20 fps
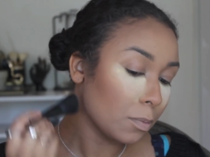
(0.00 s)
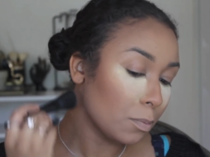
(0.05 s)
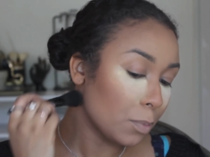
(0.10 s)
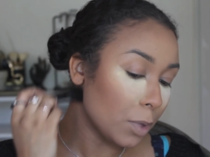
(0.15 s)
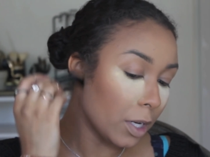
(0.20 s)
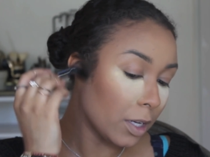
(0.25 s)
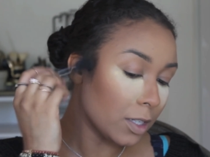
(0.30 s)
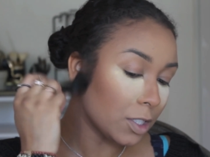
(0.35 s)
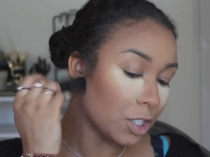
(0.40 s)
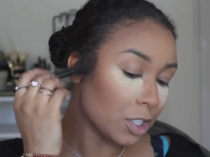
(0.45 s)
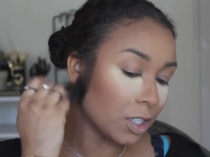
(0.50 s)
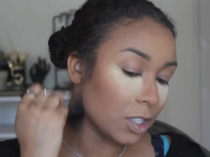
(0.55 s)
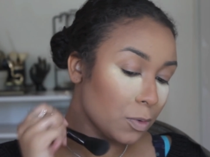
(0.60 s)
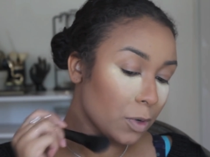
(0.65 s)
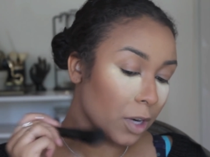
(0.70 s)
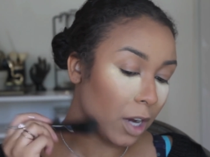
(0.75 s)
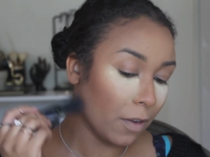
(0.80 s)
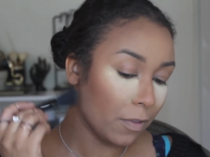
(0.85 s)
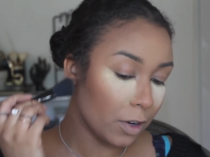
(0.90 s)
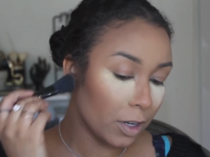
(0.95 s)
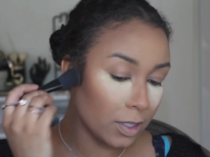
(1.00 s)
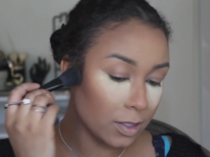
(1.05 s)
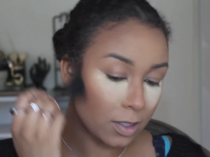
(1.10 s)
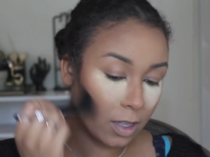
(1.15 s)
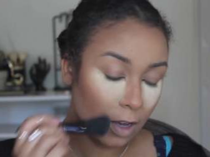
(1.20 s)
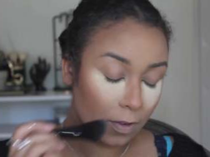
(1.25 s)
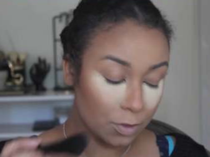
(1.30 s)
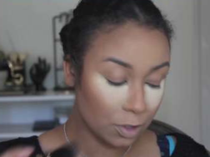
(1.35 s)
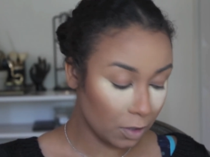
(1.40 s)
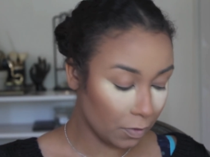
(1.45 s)
but it's just whatever is
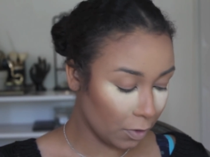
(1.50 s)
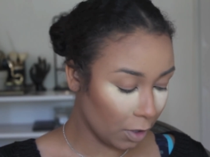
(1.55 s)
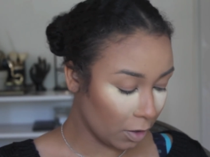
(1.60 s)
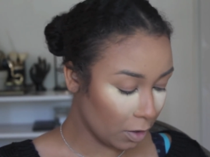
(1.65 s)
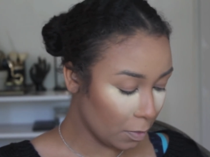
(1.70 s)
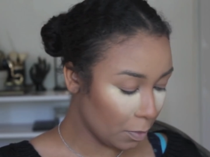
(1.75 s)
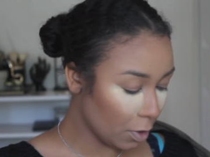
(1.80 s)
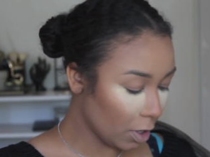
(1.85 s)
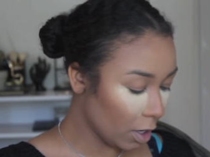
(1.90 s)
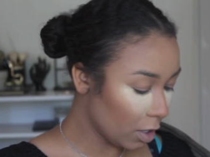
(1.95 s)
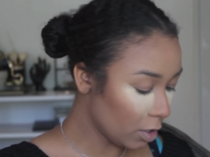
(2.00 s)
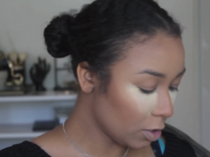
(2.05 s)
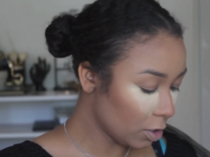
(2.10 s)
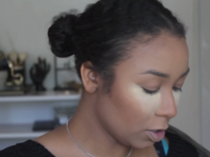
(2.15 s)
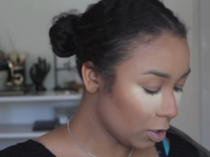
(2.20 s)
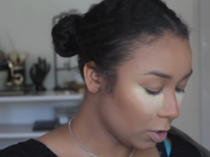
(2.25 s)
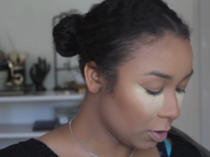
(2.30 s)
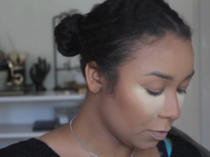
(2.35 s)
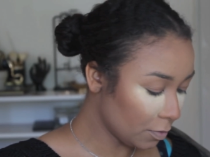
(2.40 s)
left over on the brush.